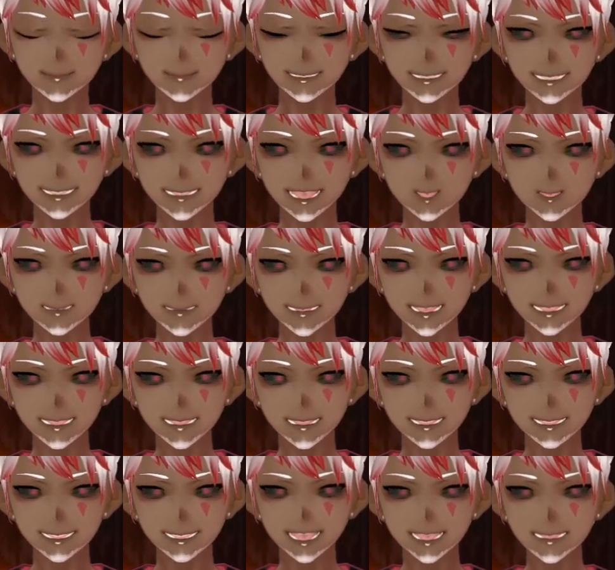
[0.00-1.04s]
as I was
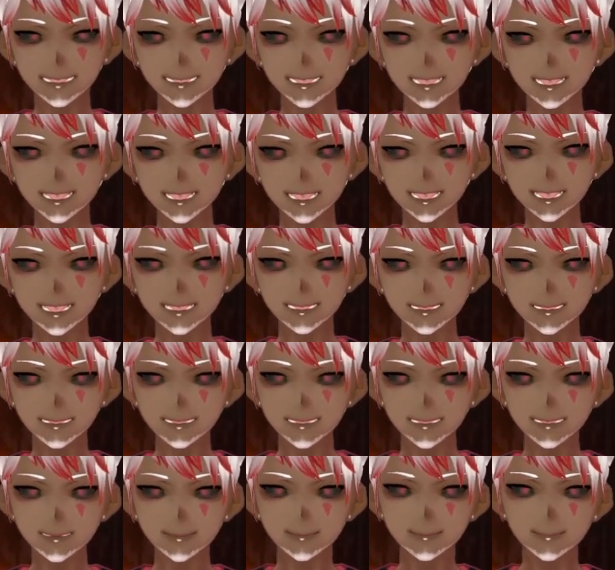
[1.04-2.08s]
getting ready to
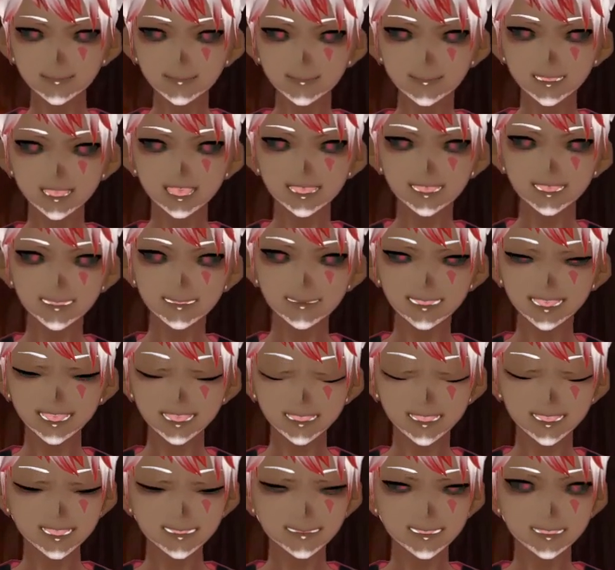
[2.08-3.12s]
leave, this
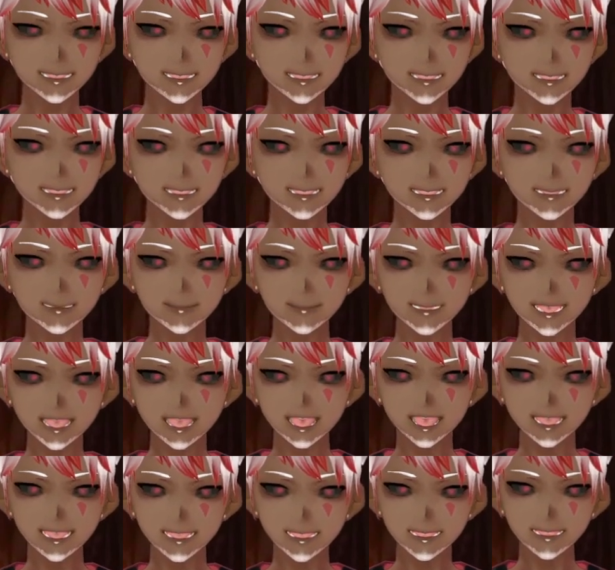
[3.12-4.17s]
creature
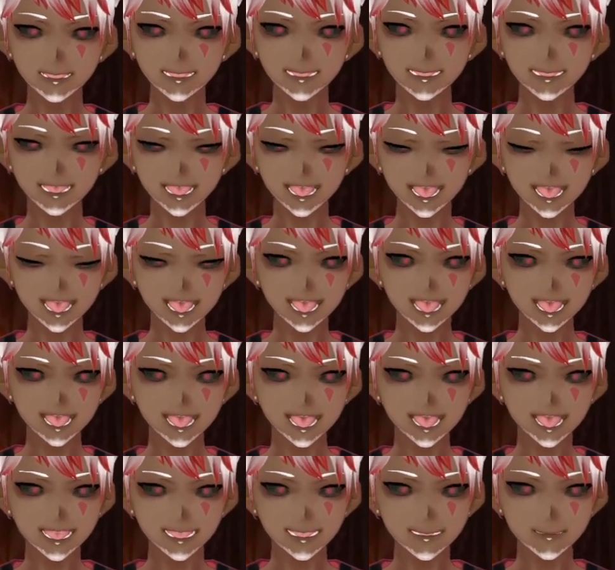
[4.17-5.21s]
appeared.
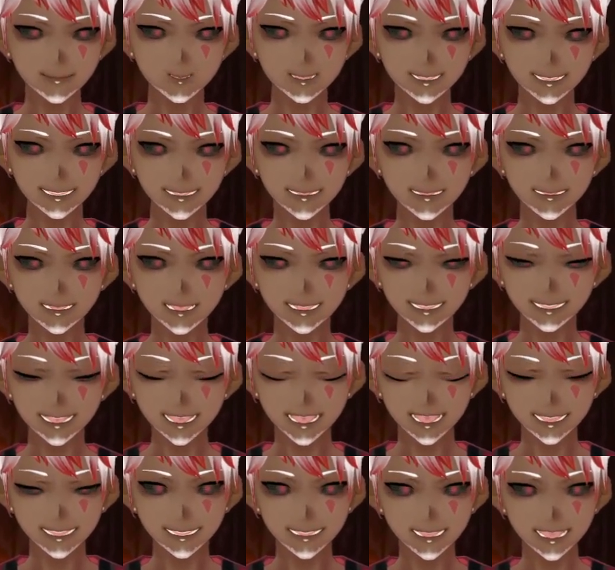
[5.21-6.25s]
I waved
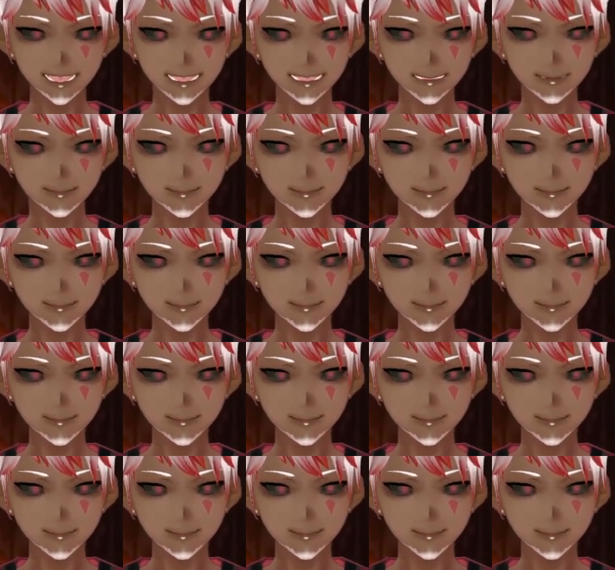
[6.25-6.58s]
back at it.